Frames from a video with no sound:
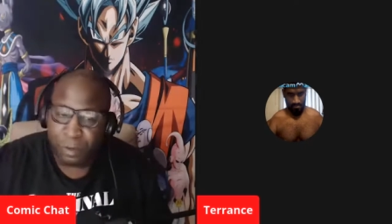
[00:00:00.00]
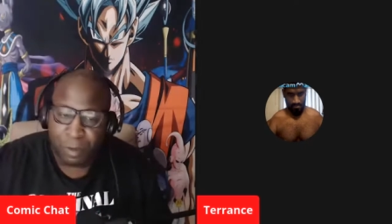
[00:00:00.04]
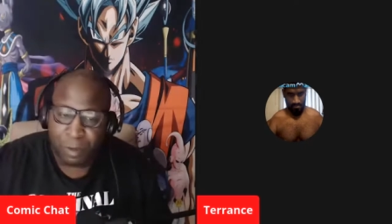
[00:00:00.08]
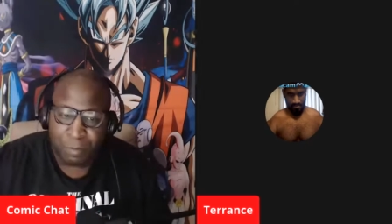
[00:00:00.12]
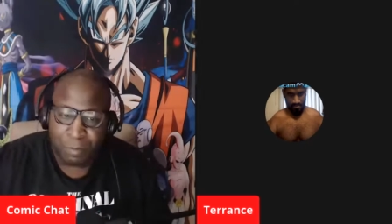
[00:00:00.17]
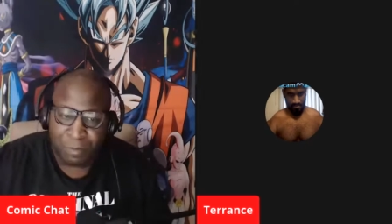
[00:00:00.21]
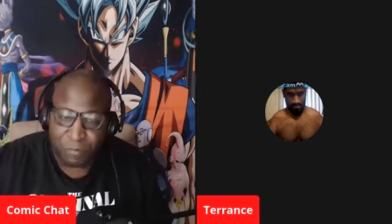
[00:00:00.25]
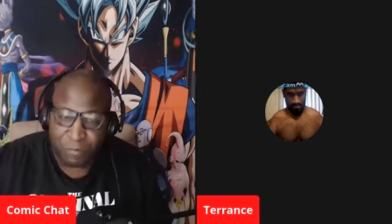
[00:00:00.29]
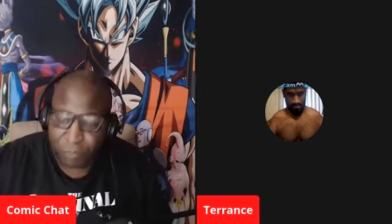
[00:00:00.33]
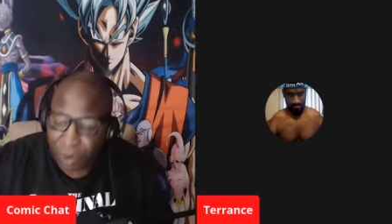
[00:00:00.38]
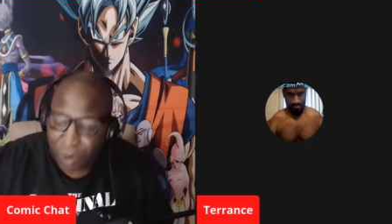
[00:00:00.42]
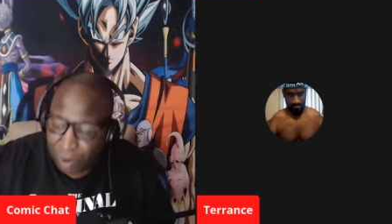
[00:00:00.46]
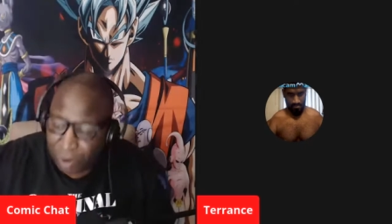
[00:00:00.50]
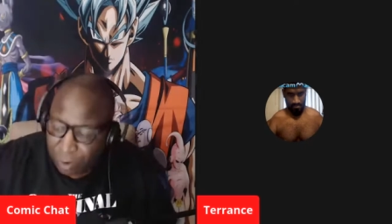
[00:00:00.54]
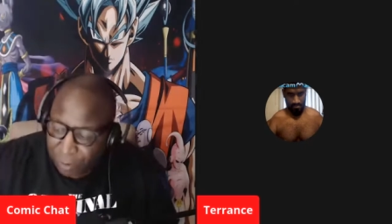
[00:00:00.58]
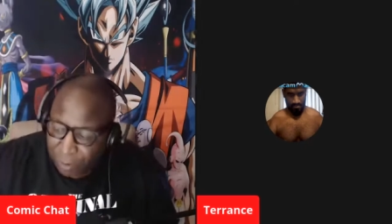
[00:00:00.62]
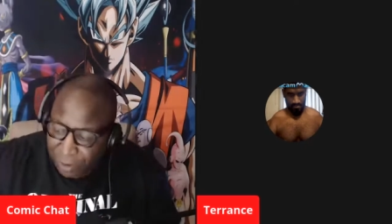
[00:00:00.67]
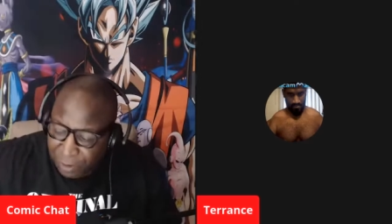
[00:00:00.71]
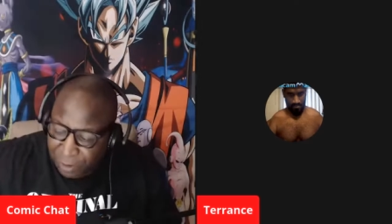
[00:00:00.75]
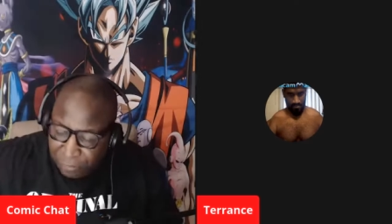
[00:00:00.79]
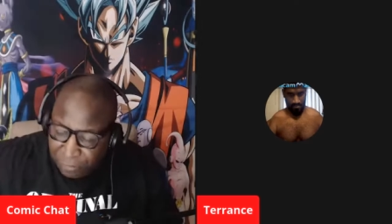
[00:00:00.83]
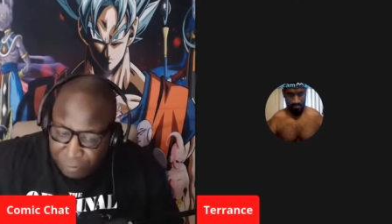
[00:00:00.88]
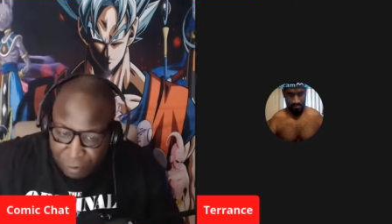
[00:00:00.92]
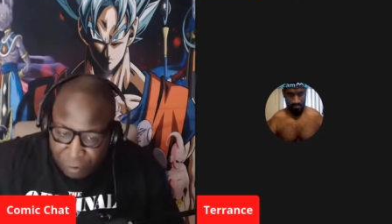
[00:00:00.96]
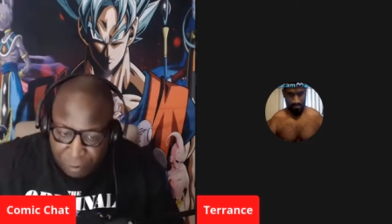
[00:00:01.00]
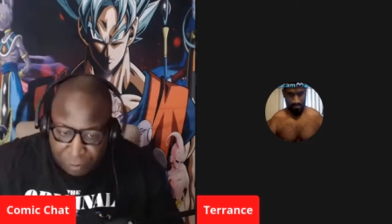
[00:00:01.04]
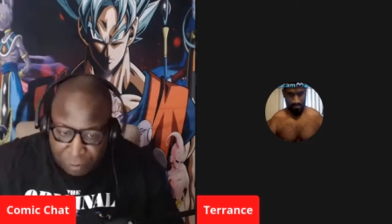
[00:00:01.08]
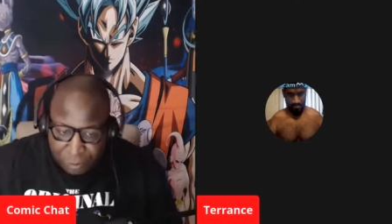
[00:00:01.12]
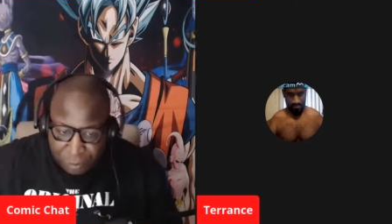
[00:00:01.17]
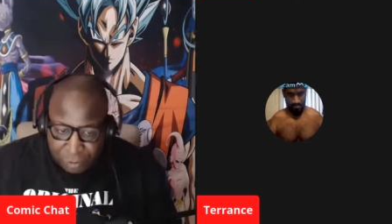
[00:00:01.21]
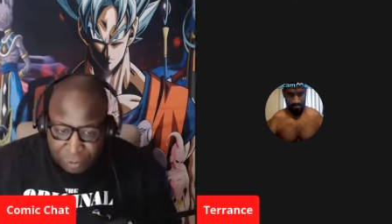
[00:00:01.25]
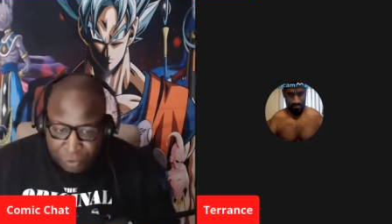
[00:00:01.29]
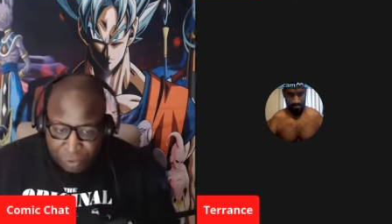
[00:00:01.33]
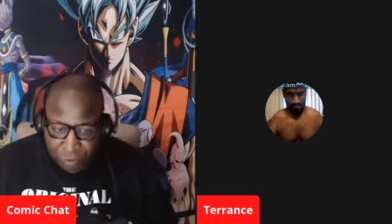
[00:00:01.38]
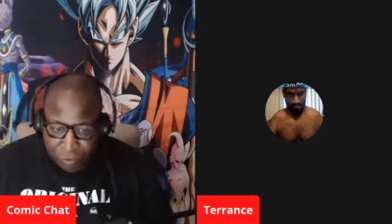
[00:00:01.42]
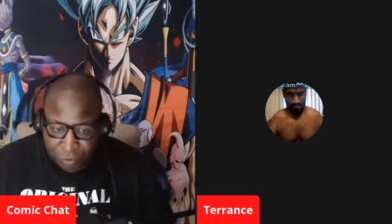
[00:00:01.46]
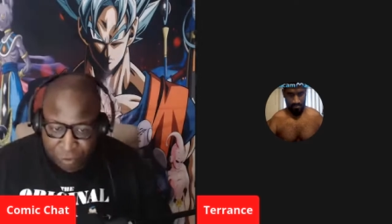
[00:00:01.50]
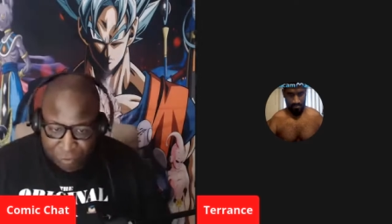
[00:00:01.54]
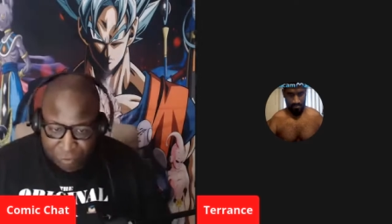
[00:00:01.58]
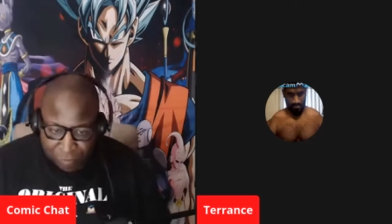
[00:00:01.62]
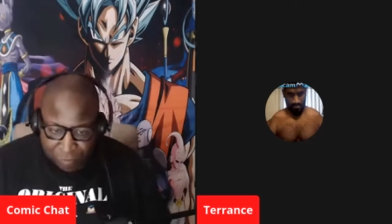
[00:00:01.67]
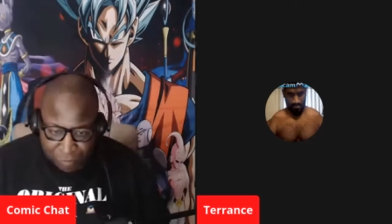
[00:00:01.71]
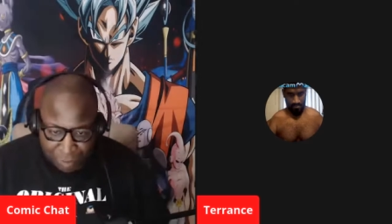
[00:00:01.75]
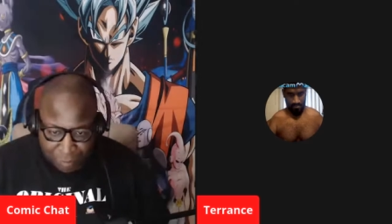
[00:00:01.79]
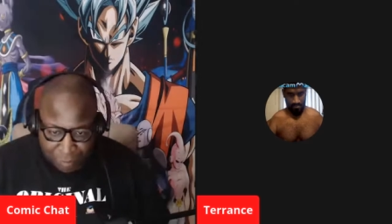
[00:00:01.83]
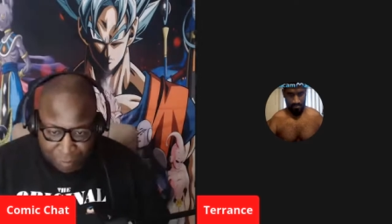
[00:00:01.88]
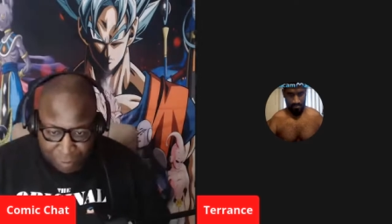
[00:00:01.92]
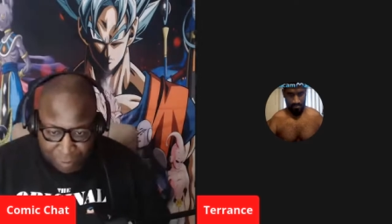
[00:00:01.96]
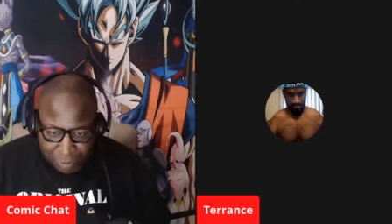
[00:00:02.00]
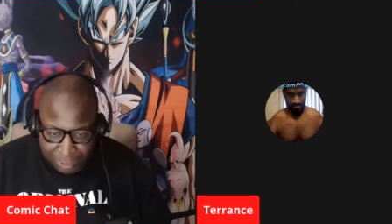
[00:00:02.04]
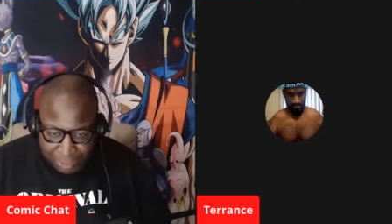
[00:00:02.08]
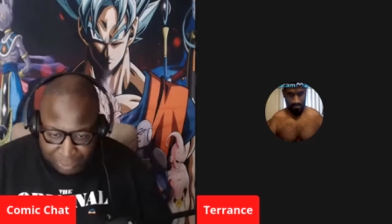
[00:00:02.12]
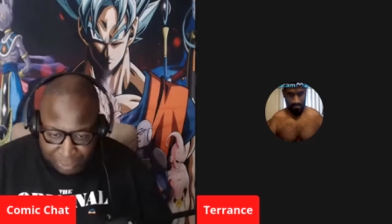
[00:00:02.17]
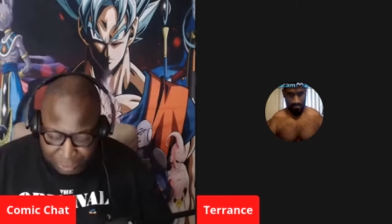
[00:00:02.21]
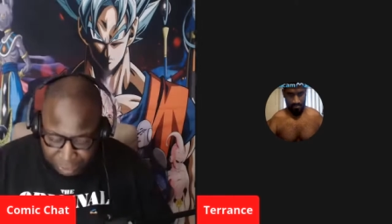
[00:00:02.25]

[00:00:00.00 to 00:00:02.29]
Before I go any further into it, I'm going to let